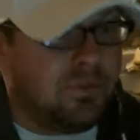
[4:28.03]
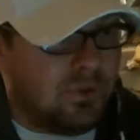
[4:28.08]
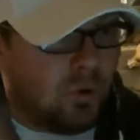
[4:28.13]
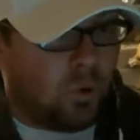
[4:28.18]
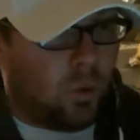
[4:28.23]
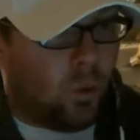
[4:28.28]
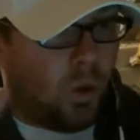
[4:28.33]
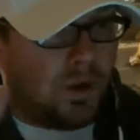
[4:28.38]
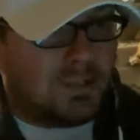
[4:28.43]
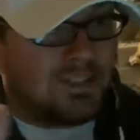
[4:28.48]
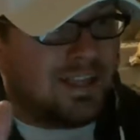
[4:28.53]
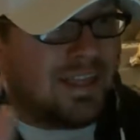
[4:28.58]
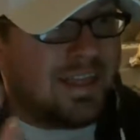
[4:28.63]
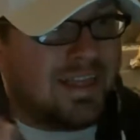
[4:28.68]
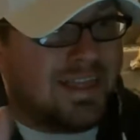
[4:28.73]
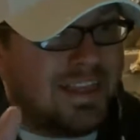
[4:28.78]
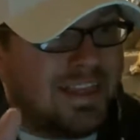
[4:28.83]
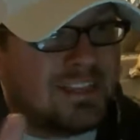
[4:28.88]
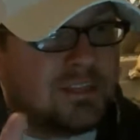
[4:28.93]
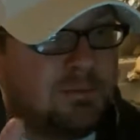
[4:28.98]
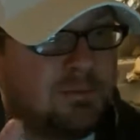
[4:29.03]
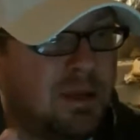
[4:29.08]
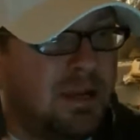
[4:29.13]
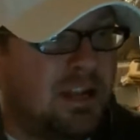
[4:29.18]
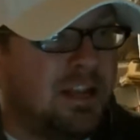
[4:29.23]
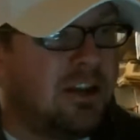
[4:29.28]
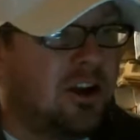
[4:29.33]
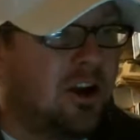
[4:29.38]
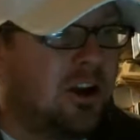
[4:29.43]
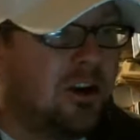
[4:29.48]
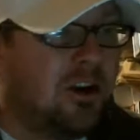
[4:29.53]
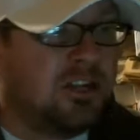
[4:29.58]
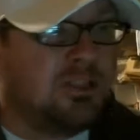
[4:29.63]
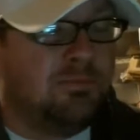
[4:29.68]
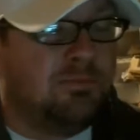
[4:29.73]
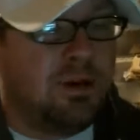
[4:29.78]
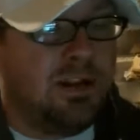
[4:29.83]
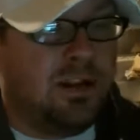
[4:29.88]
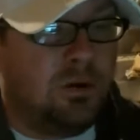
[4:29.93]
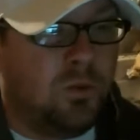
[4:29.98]
Wasn't this many cards,
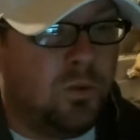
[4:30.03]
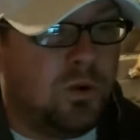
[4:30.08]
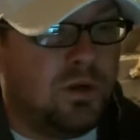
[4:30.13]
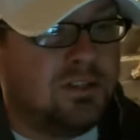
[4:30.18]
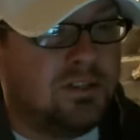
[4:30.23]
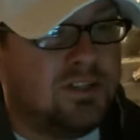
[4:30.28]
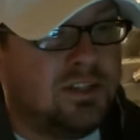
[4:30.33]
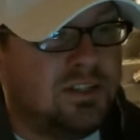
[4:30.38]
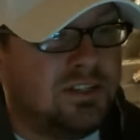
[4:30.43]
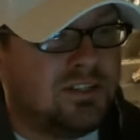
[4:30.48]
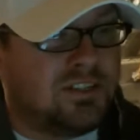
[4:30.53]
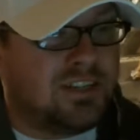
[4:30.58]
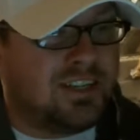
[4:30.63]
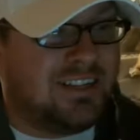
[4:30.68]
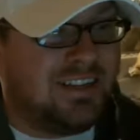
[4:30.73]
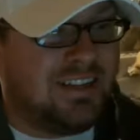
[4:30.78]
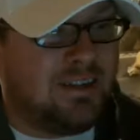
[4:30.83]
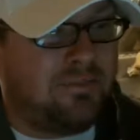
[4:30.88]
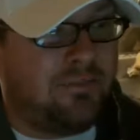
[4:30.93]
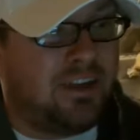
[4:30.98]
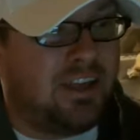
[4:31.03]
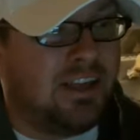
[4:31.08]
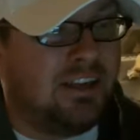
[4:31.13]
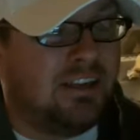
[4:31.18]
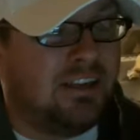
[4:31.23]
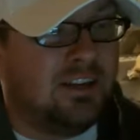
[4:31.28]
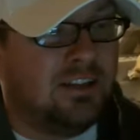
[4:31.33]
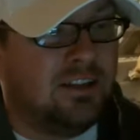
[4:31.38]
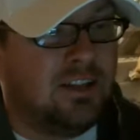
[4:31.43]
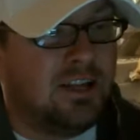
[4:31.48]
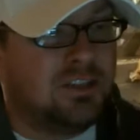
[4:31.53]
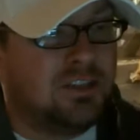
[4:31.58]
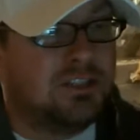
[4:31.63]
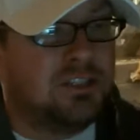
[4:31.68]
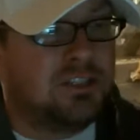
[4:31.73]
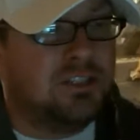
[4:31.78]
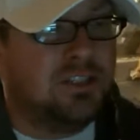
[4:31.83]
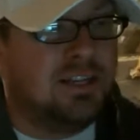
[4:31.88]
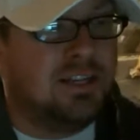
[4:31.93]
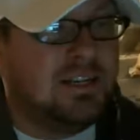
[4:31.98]
but it was a significant
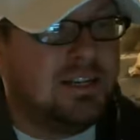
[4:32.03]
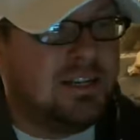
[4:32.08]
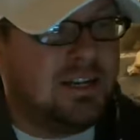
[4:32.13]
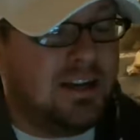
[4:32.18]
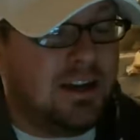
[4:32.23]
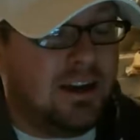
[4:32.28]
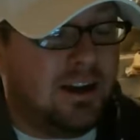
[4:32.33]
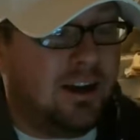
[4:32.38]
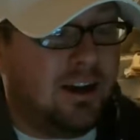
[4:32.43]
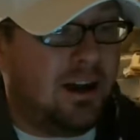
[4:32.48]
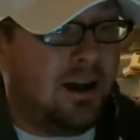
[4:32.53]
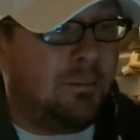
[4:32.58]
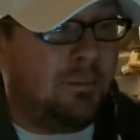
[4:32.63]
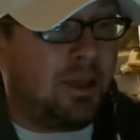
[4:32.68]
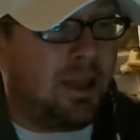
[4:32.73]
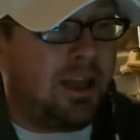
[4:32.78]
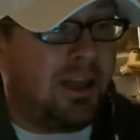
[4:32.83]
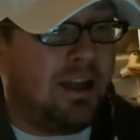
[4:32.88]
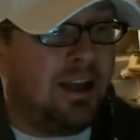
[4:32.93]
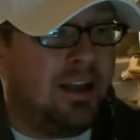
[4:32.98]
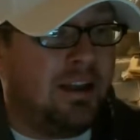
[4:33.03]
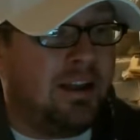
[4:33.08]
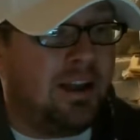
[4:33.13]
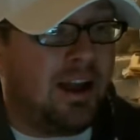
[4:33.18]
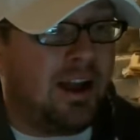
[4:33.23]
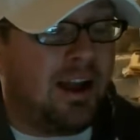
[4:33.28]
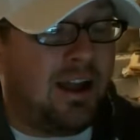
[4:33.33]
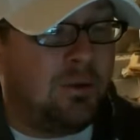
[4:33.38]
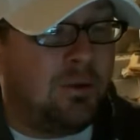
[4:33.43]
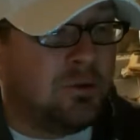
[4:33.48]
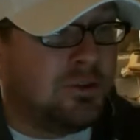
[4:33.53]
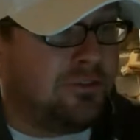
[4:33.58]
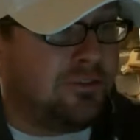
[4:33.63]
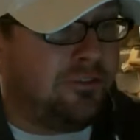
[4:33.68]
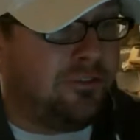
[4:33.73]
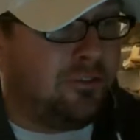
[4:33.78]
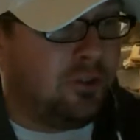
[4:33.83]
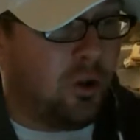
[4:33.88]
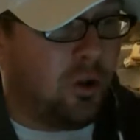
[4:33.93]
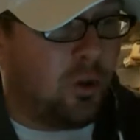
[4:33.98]
collection. And I was
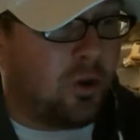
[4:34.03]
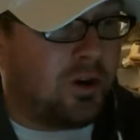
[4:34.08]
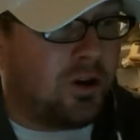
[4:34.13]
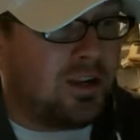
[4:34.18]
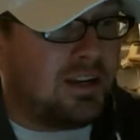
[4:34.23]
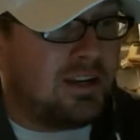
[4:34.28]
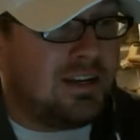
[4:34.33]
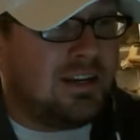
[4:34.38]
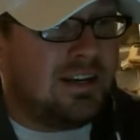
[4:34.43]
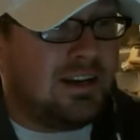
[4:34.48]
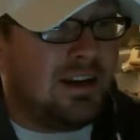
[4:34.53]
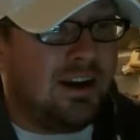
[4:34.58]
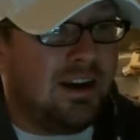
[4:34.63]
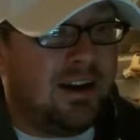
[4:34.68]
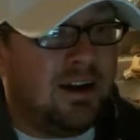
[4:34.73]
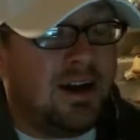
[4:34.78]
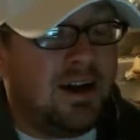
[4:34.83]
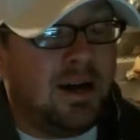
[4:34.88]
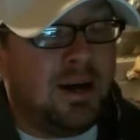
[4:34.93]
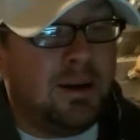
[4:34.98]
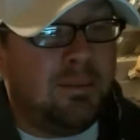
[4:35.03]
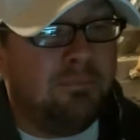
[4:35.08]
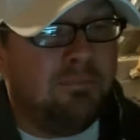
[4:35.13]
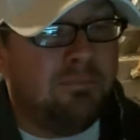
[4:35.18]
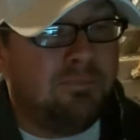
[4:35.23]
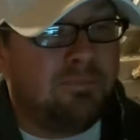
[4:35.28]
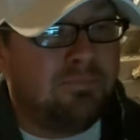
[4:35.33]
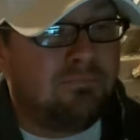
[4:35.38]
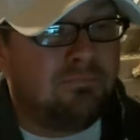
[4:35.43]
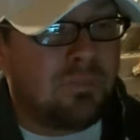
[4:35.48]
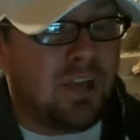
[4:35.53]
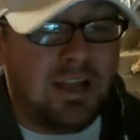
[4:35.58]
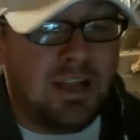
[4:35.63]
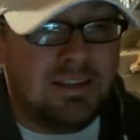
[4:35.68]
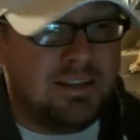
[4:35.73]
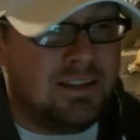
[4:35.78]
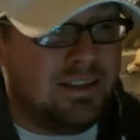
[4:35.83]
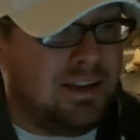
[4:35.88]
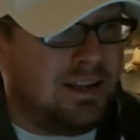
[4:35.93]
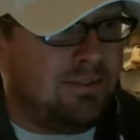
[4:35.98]
floored. I
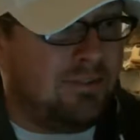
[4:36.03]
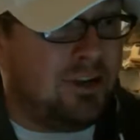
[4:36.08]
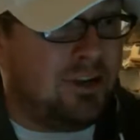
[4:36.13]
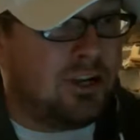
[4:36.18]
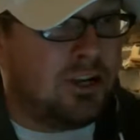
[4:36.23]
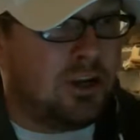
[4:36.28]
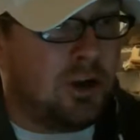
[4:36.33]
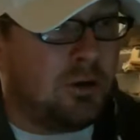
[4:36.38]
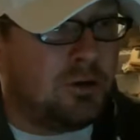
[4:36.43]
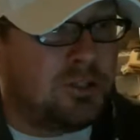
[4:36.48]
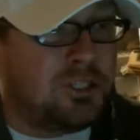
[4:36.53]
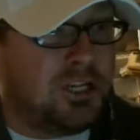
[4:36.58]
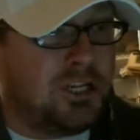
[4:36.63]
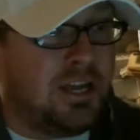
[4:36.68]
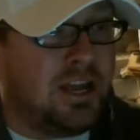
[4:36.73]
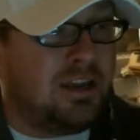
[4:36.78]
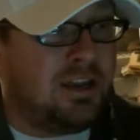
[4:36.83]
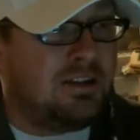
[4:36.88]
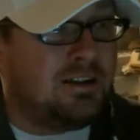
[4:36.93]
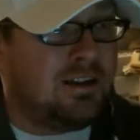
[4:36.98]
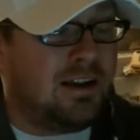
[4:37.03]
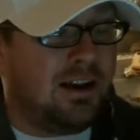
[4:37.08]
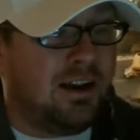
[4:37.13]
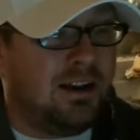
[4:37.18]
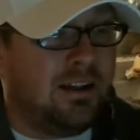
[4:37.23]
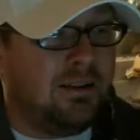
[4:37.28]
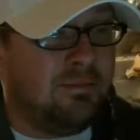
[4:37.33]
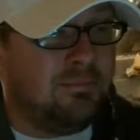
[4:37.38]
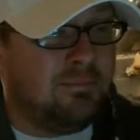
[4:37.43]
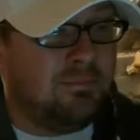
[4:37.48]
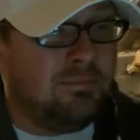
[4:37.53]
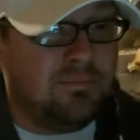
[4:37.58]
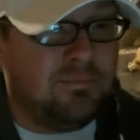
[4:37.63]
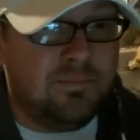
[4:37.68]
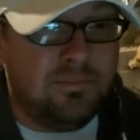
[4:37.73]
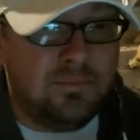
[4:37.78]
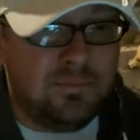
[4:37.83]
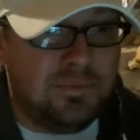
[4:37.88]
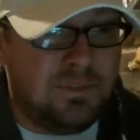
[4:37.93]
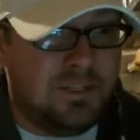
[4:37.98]
didn't even negotiate. I
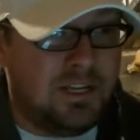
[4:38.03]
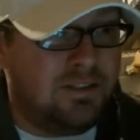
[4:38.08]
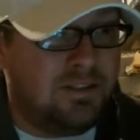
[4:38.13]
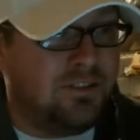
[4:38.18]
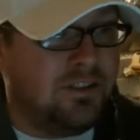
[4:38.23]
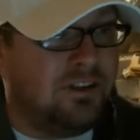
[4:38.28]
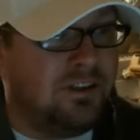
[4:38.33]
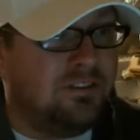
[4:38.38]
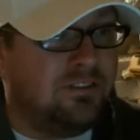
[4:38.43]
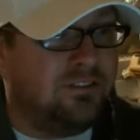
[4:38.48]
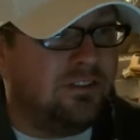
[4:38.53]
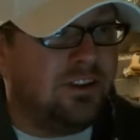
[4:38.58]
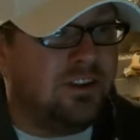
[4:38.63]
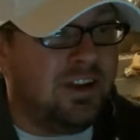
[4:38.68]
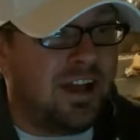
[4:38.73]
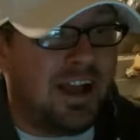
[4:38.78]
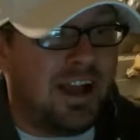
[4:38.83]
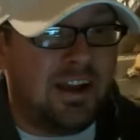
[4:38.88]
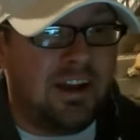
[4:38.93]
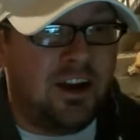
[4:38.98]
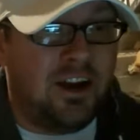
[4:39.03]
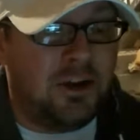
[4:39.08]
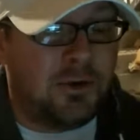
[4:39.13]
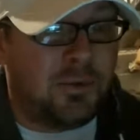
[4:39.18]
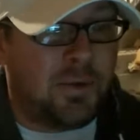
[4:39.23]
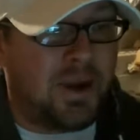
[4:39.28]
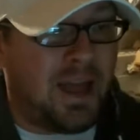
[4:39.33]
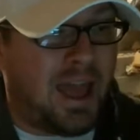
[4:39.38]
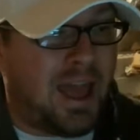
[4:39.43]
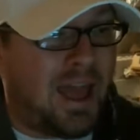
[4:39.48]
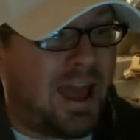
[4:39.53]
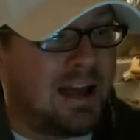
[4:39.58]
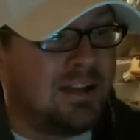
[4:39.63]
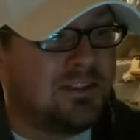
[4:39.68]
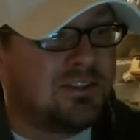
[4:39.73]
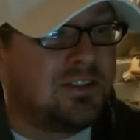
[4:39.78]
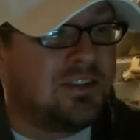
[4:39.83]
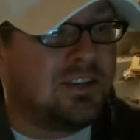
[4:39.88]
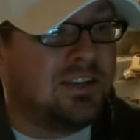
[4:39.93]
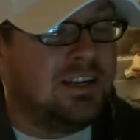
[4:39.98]
did the 900
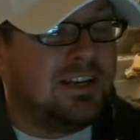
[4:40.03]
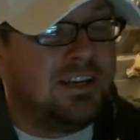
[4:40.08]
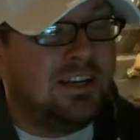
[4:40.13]
ask.